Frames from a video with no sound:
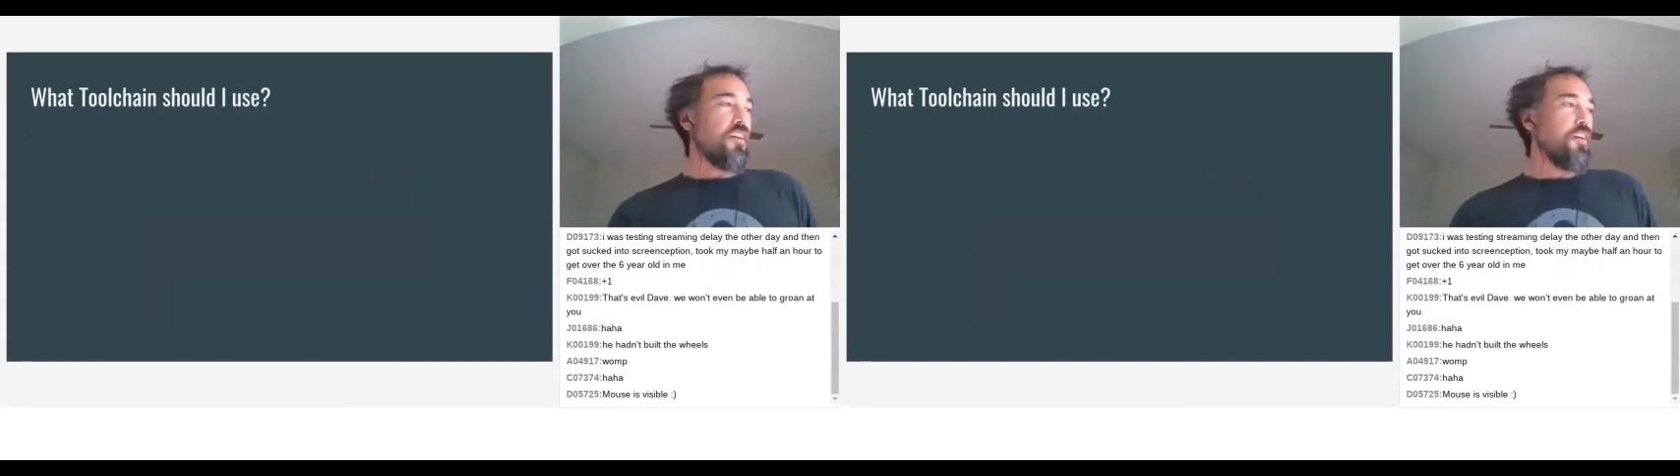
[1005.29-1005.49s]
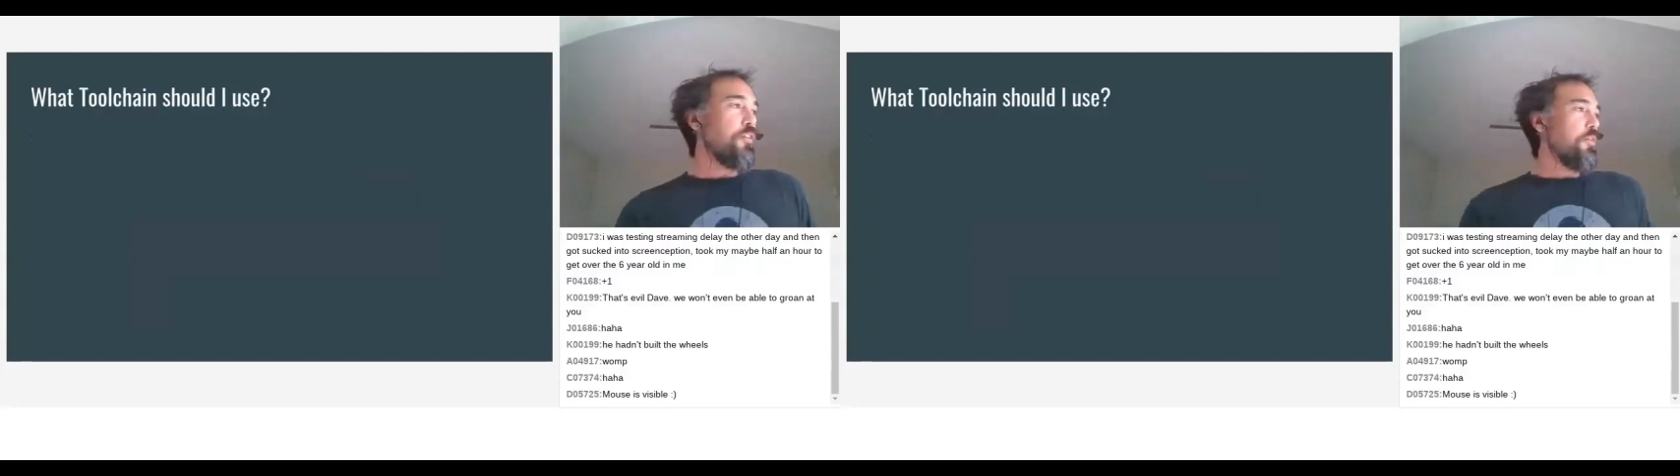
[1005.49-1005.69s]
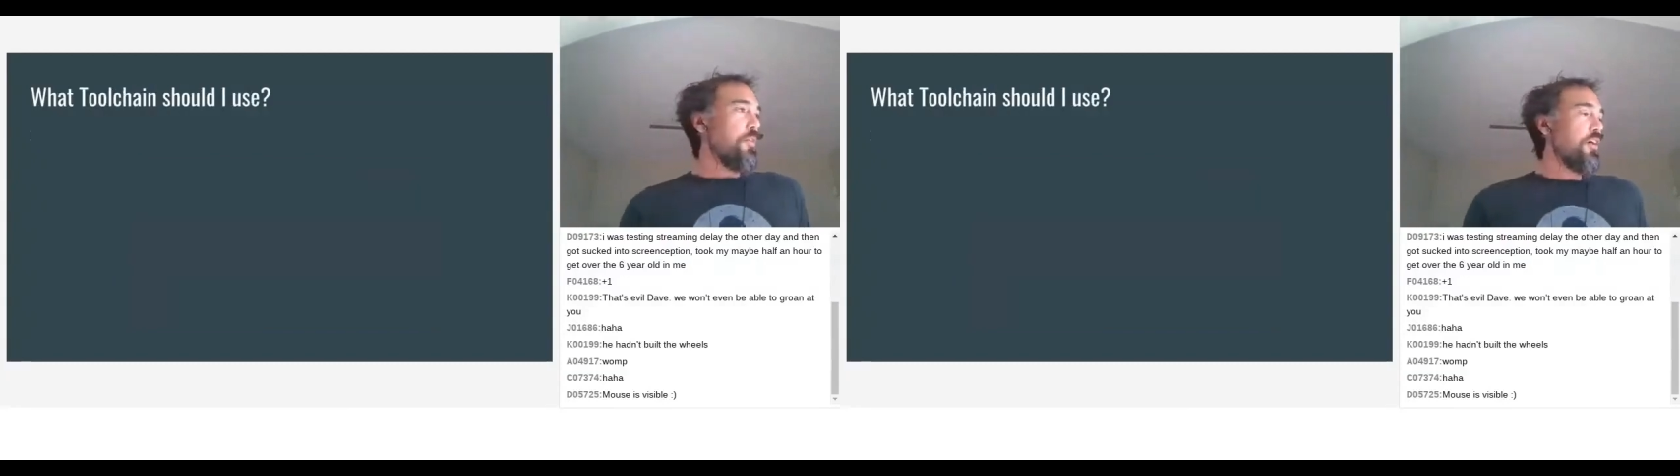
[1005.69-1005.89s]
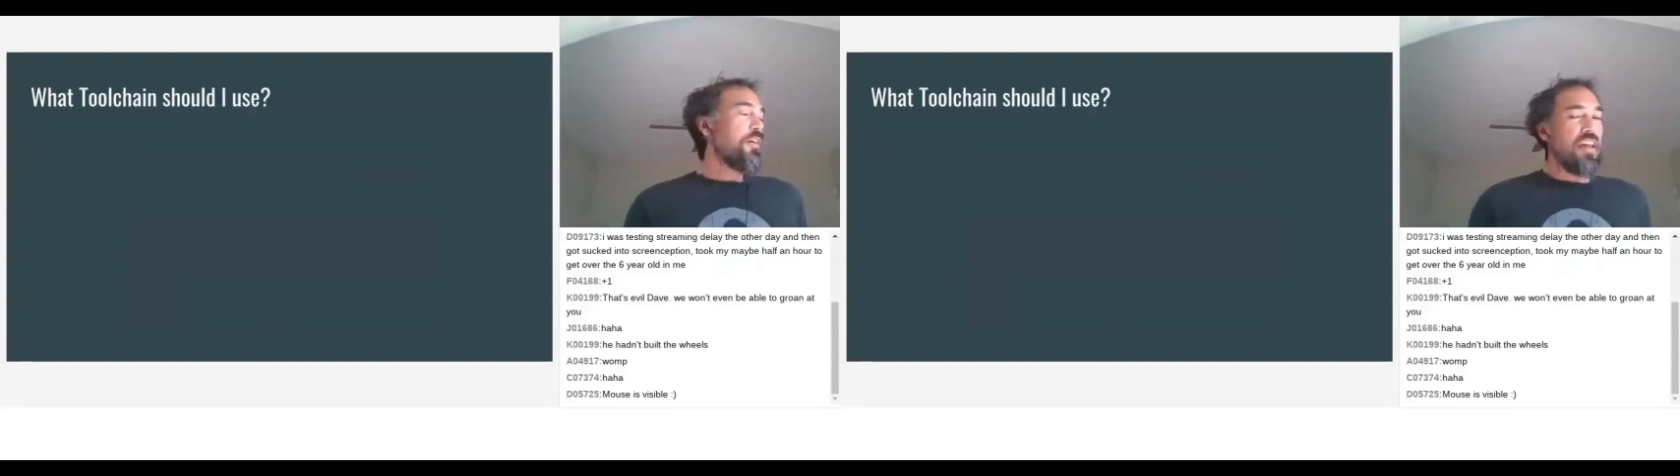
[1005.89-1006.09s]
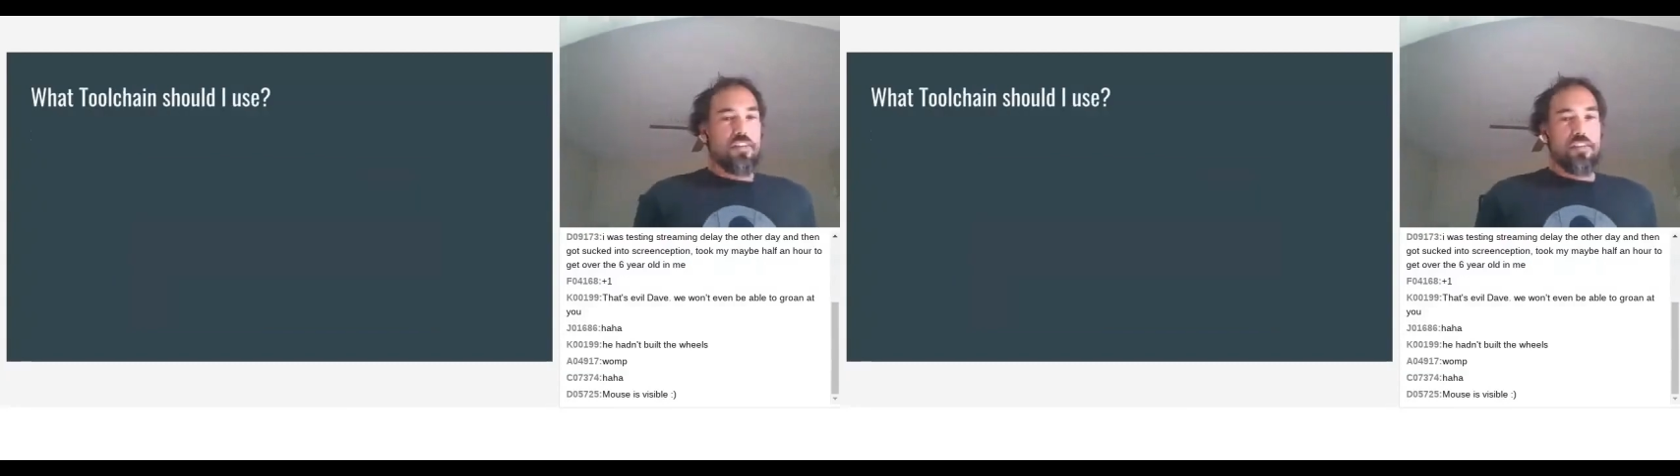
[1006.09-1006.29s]
So
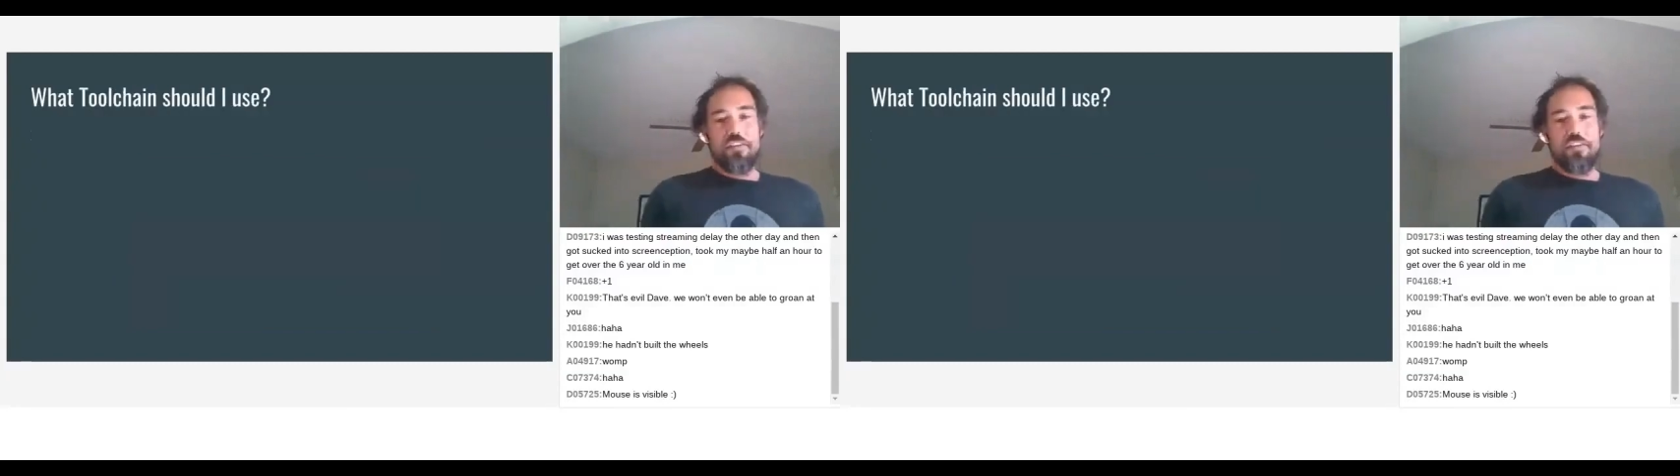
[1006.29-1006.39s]
okay,